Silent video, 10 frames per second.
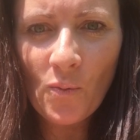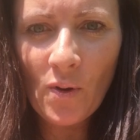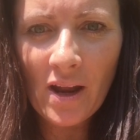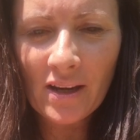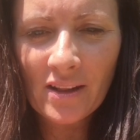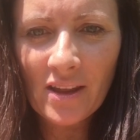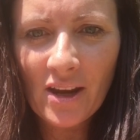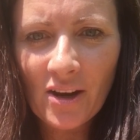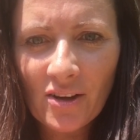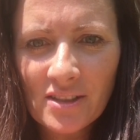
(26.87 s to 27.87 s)
when
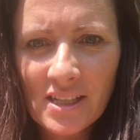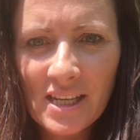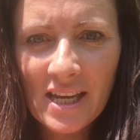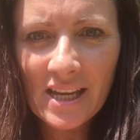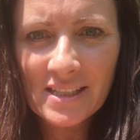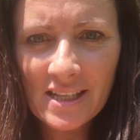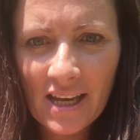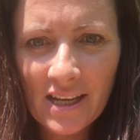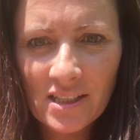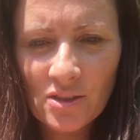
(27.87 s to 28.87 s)
their
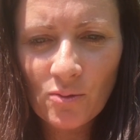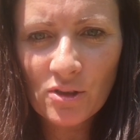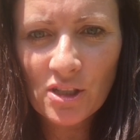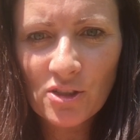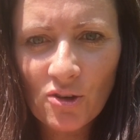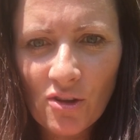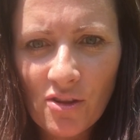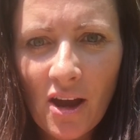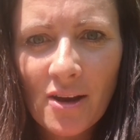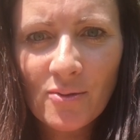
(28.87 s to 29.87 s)
TSH, which is your
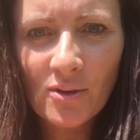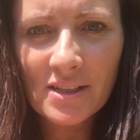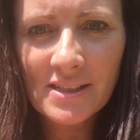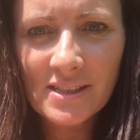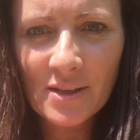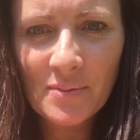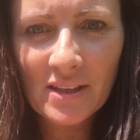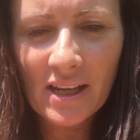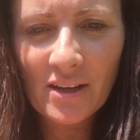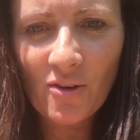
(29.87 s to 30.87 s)
thyroid
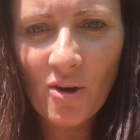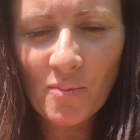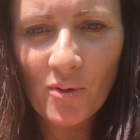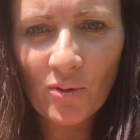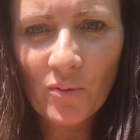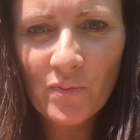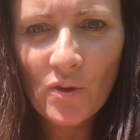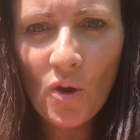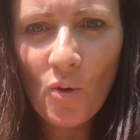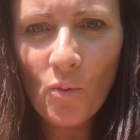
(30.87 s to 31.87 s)
stimulating hormone,
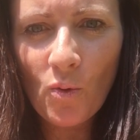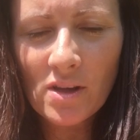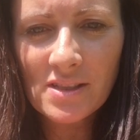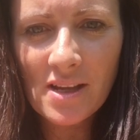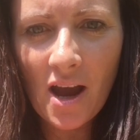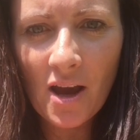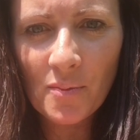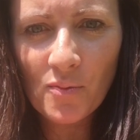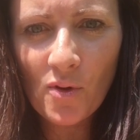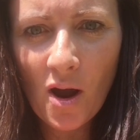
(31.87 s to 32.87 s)
was not
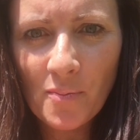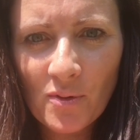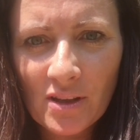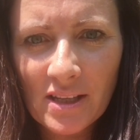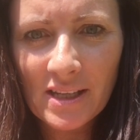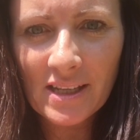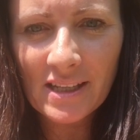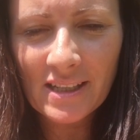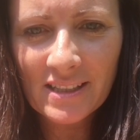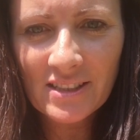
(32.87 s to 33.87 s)

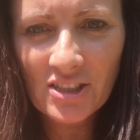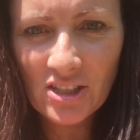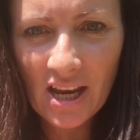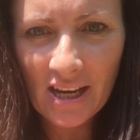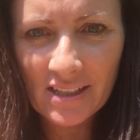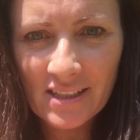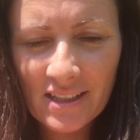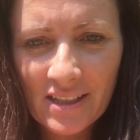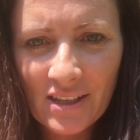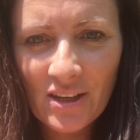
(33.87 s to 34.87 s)
properly checked.
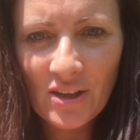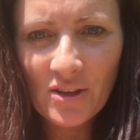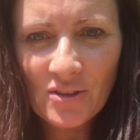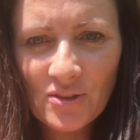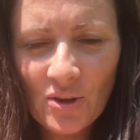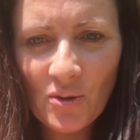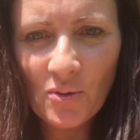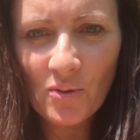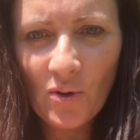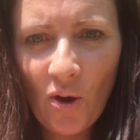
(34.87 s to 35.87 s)

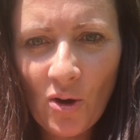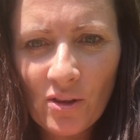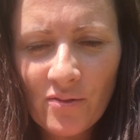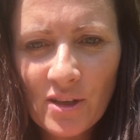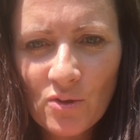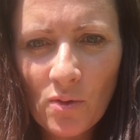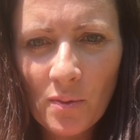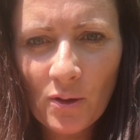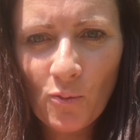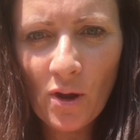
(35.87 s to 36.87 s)
So all of these
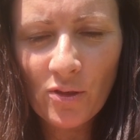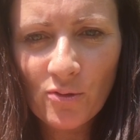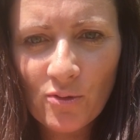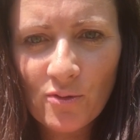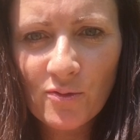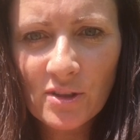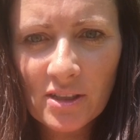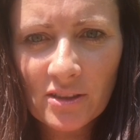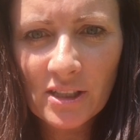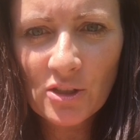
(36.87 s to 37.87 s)
women went through
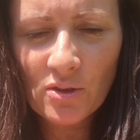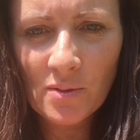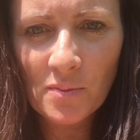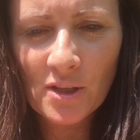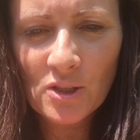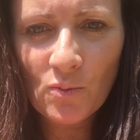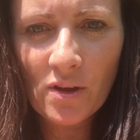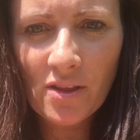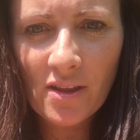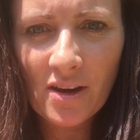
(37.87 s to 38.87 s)
fertility treatments
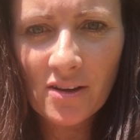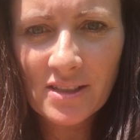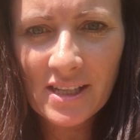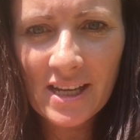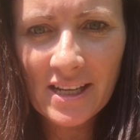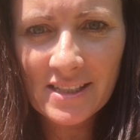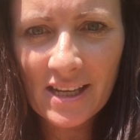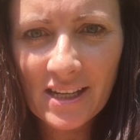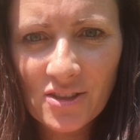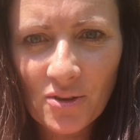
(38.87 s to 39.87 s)
with their
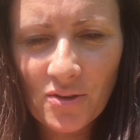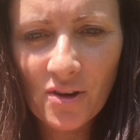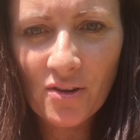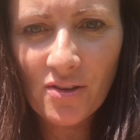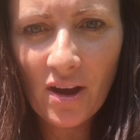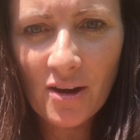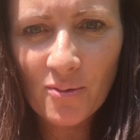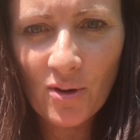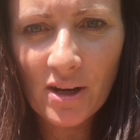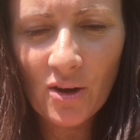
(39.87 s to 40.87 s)
TSH, or their
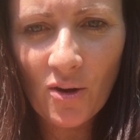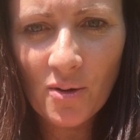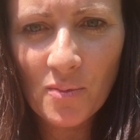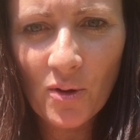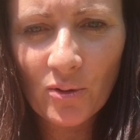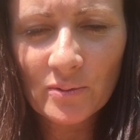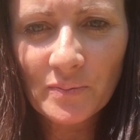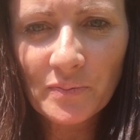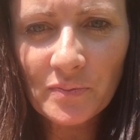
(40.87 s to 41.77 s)
thyroid hormone,